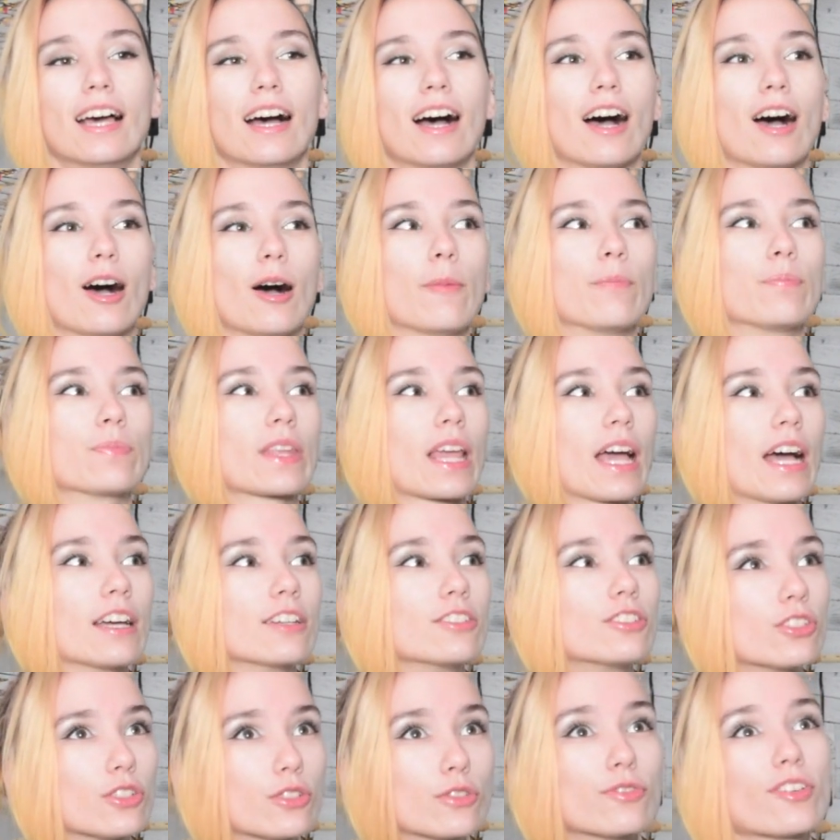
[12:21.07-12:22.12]
I
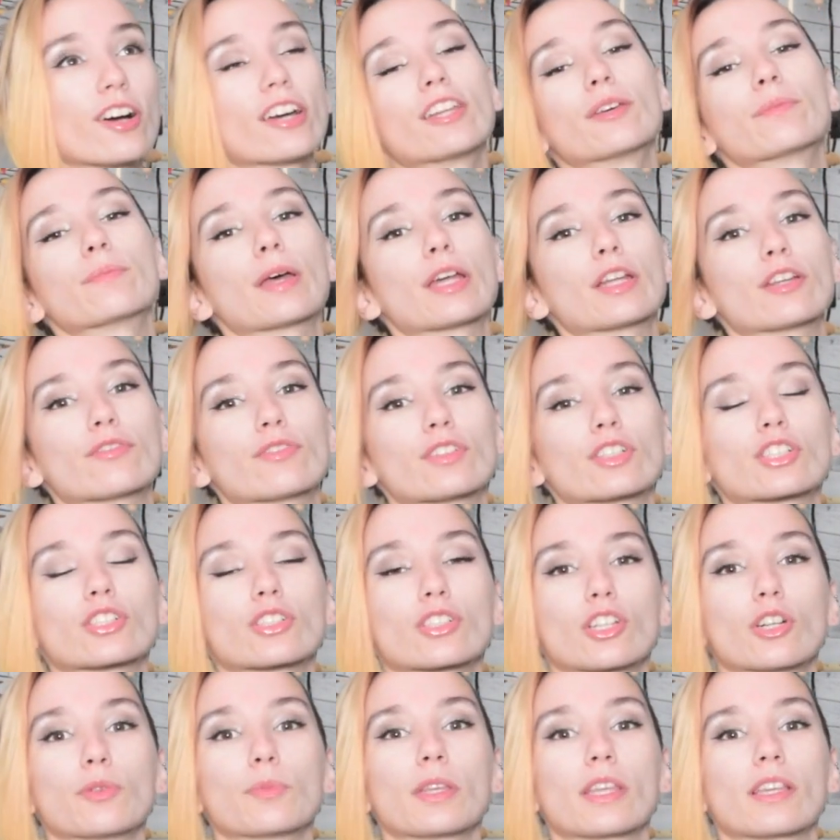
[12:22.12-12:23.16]
do find it beneficial
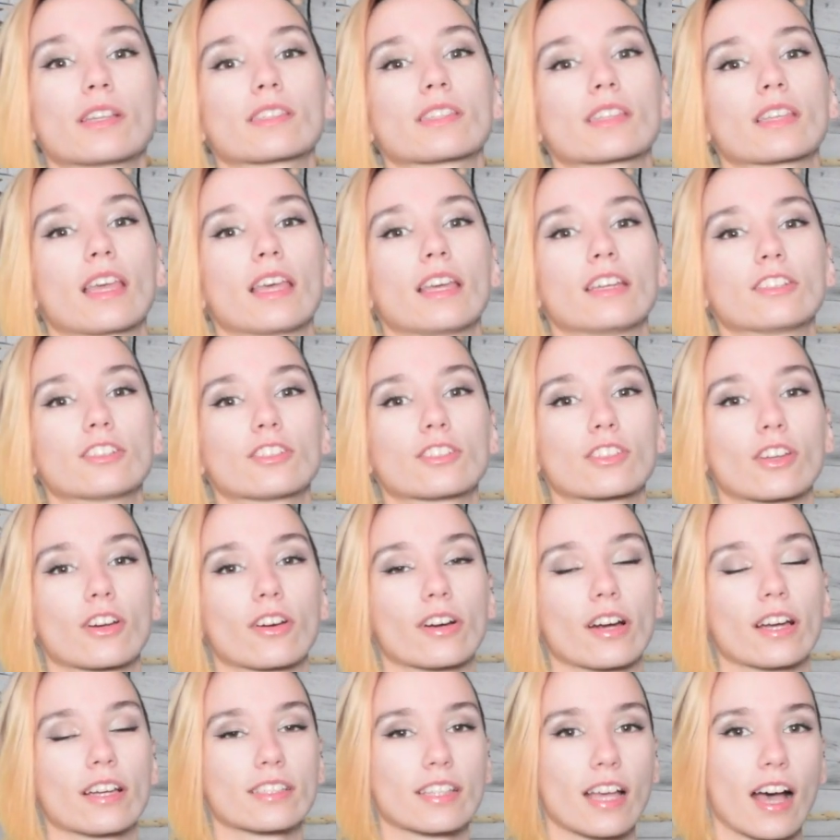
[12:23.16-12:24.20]
though because the cages
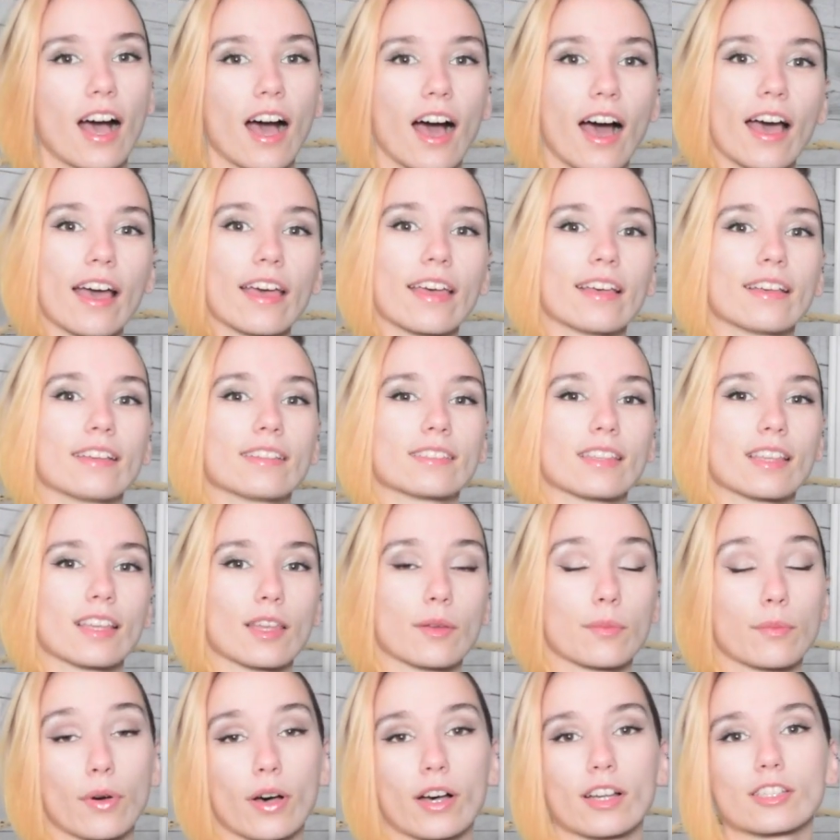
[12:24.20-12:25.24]
are as high as they
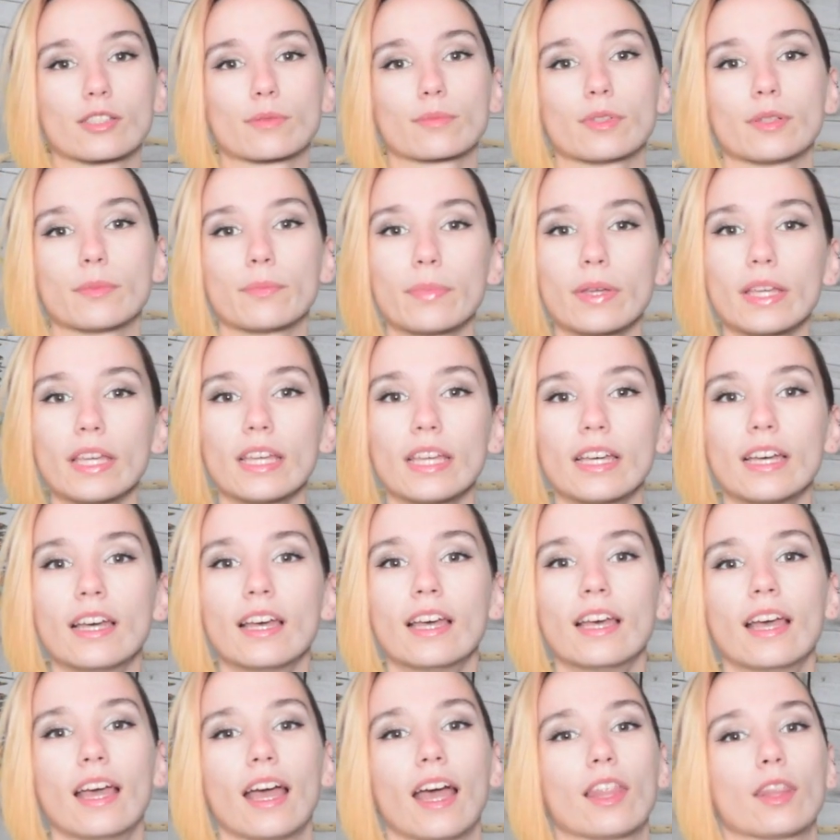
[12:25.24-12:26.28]
can possibly be
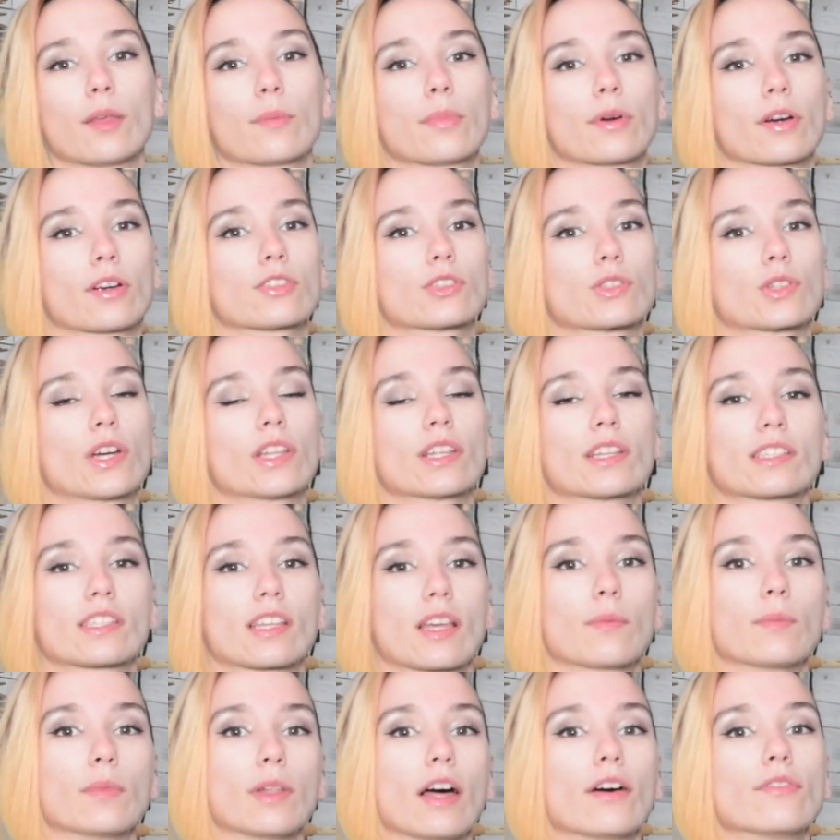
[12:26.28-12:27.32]
and the birds are on the
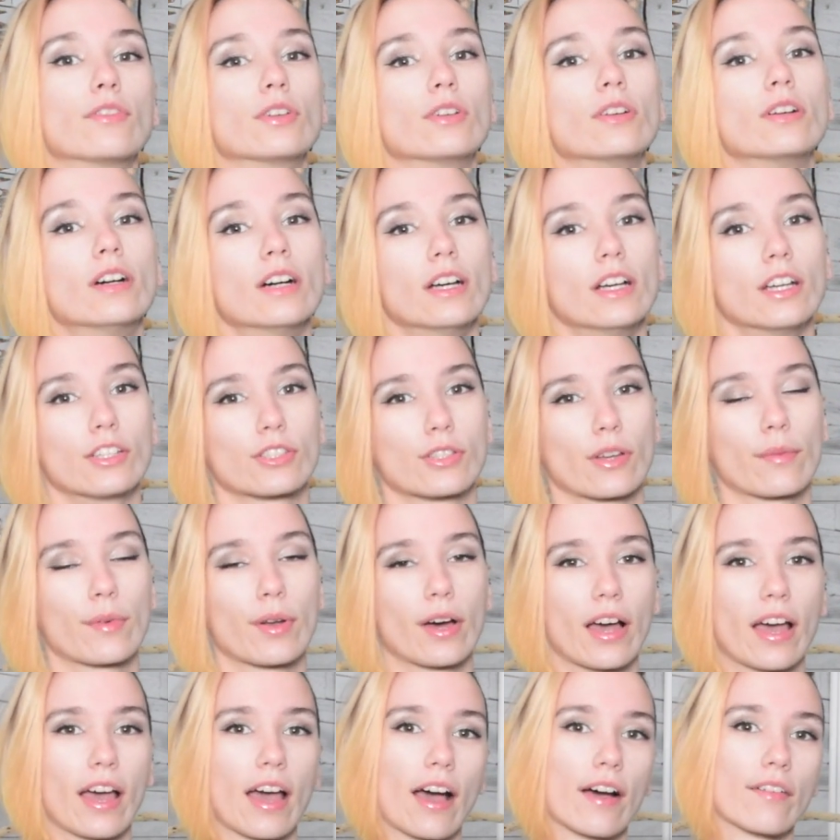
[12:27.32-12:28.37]
same level. So I'm
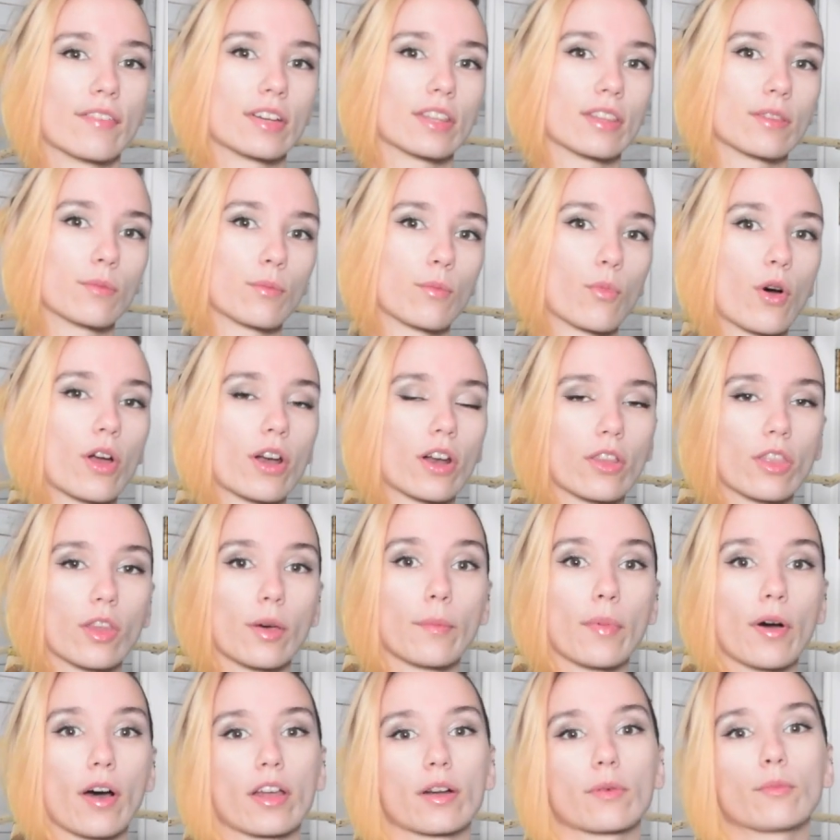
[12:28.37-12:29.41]
not having one on the
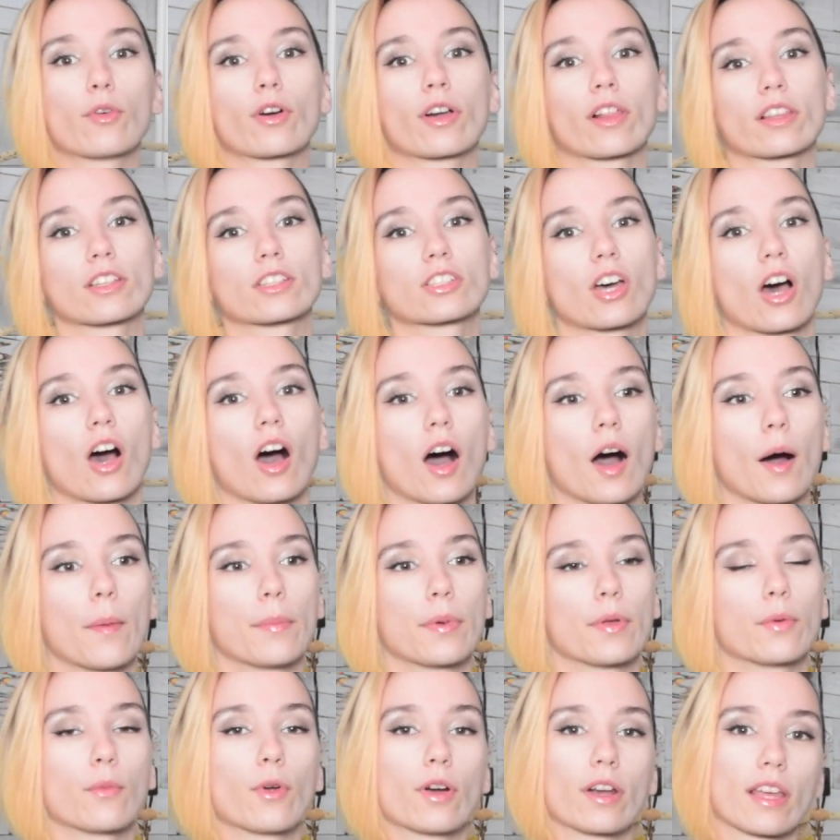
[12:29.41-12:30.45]
bottom, one on the top,
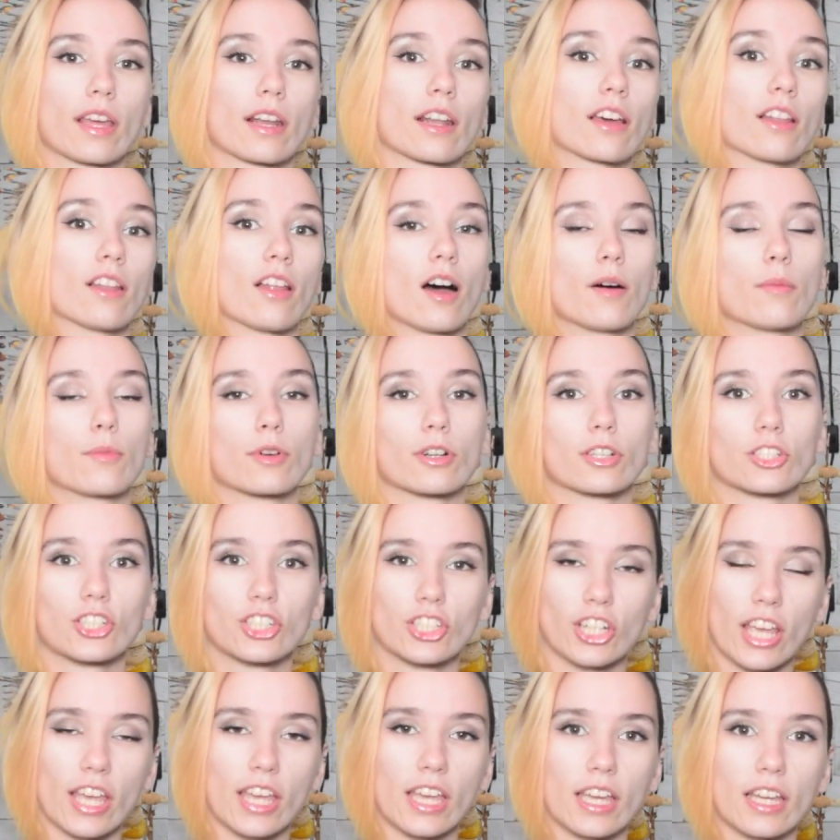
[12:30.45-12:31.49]
and one getting a lot more
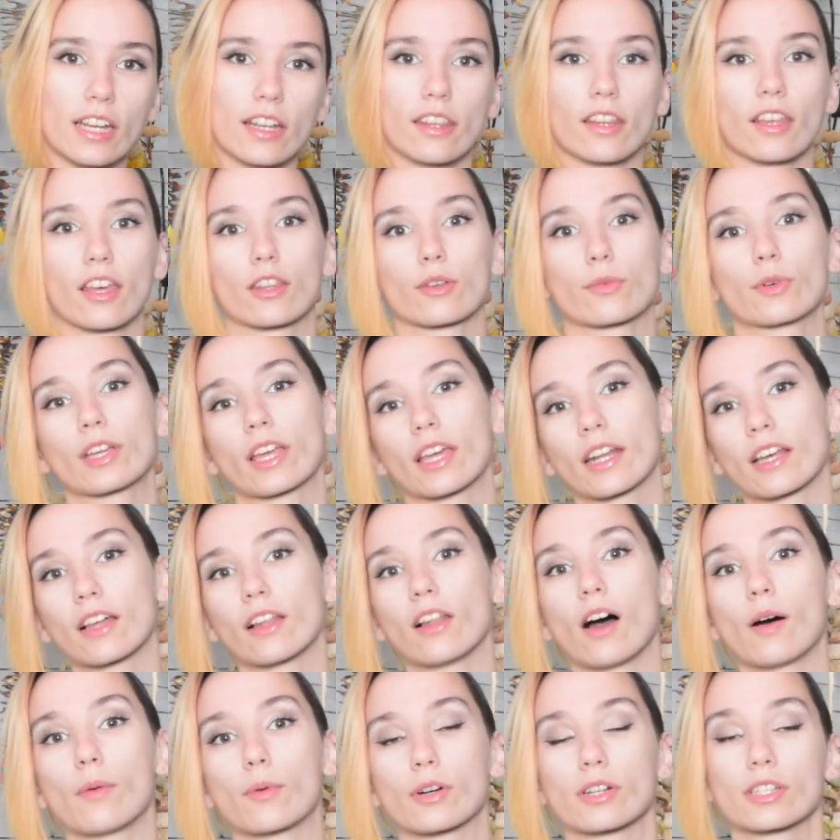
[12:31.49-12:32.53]
shade and the other one getting a
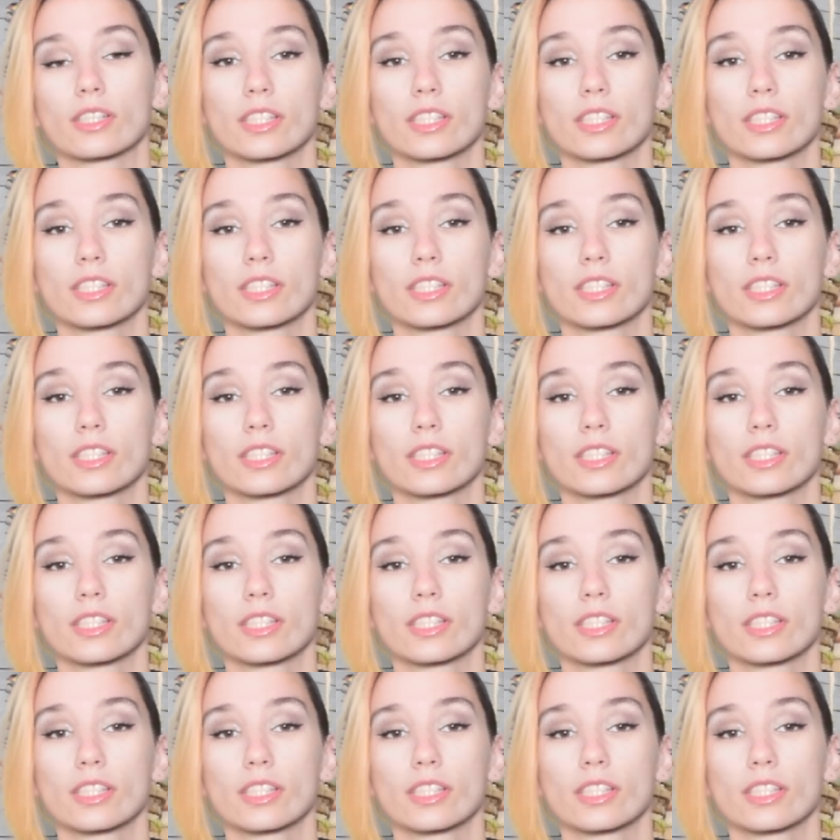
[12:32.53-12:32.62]
lot more